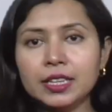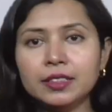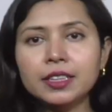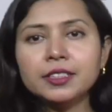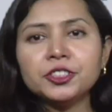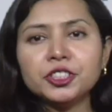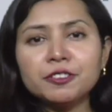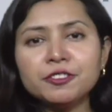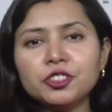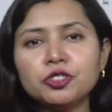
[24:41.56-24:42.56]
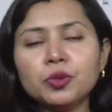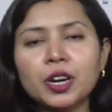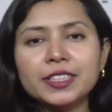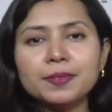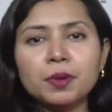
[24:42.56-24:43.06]
This shift
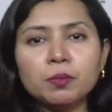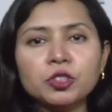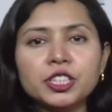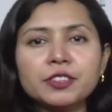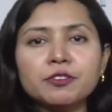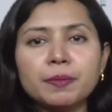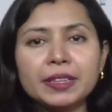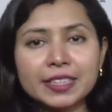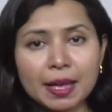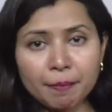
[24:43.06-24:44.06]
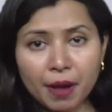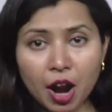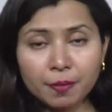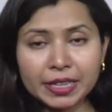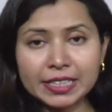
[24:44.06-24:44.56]
towards promoting women's
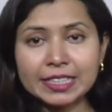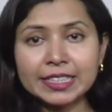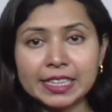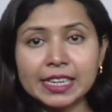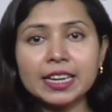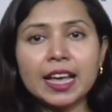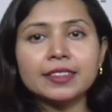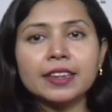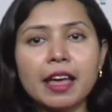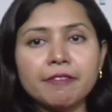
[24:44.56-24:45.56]
empowerment is seen as an